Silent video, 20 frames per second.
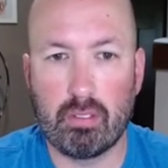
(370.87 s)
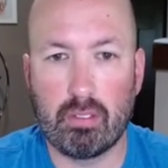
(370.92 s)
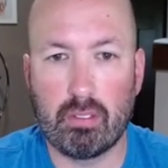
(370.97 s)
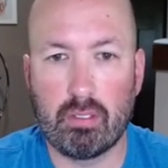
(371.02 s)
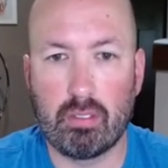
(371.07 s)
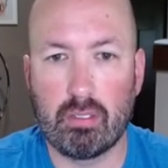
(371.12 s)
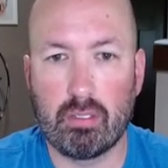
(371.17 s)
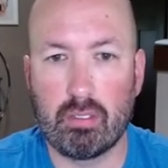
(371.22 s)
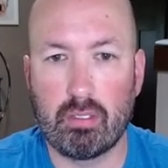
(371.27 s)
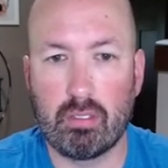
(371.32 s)

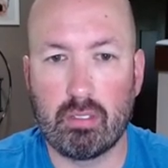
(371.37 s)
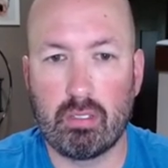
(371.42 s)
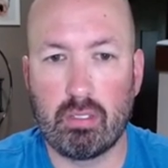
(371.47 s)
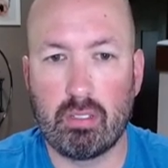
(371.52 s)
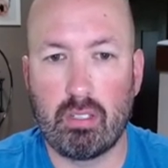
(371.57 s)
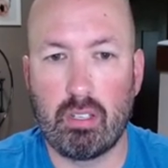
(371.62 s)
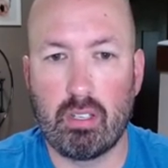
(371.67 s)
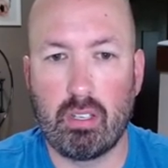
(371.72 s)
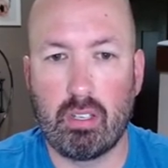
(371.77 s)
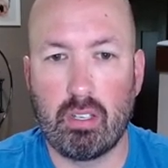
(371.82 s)

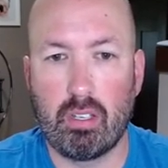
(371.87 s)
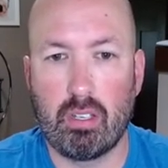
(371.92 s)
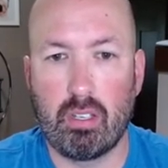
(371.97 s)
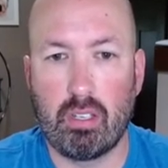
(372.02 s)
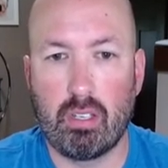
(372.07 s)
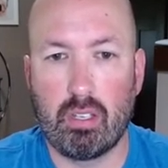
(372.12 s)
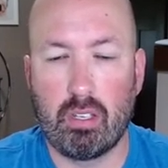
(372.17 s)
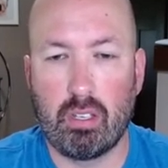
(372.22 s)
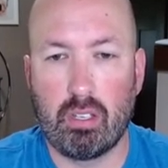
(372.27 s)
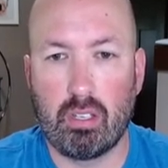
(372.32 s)

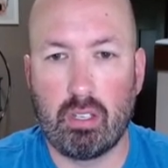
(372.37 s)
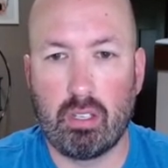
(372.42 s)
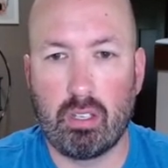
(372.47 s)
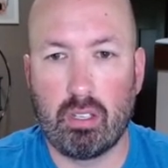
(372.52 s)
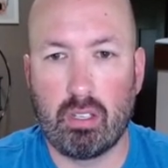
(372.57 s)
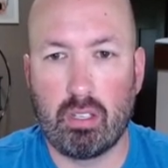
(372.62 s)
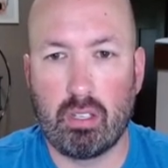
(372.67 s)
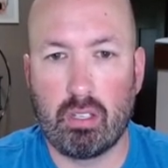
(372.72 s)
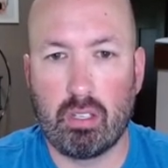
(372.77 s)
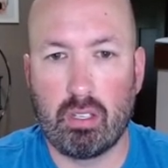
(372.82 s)

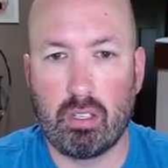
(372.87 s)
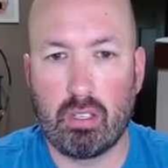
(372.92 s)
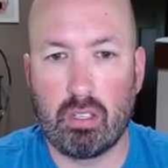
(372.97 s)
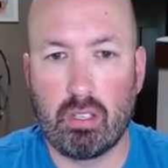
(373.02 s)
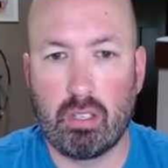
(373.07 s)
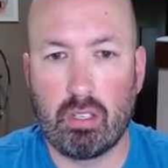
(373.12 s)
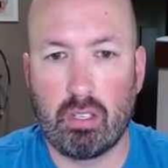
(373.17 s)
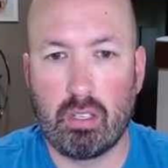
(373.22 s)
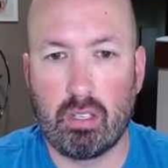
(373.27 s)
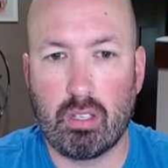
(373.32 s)

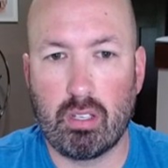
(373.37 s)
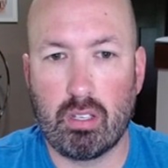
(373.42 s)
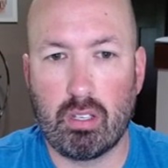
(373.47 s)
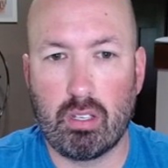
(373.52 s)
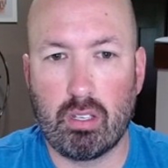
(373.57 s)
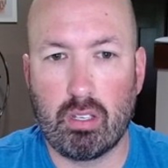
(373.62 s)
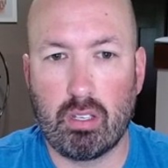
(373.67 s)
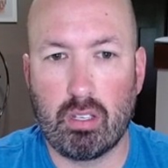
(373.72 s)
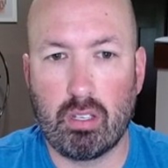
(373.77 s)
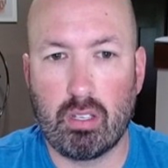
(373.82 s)

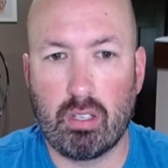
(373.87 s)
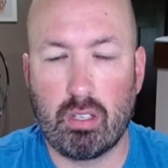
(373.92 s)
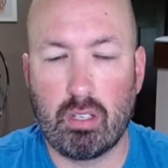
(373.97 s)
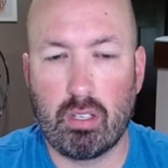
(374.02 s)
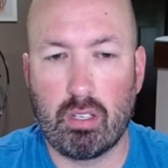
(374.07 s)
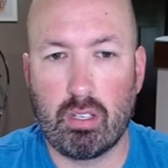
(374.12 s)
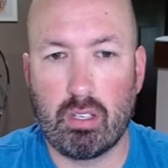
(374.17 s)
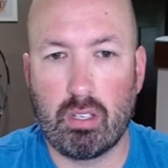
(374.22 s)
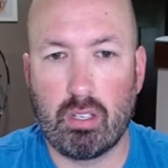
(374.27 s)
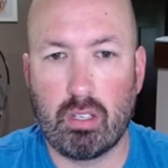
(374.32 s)

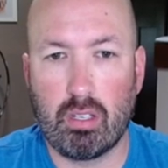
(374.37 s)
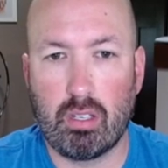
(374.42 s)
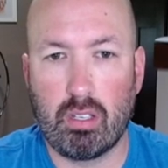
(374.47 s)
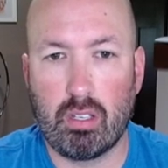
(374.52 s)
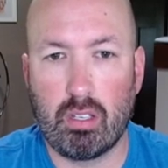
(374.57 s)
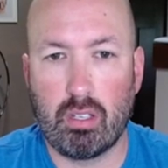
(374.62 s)
(silence)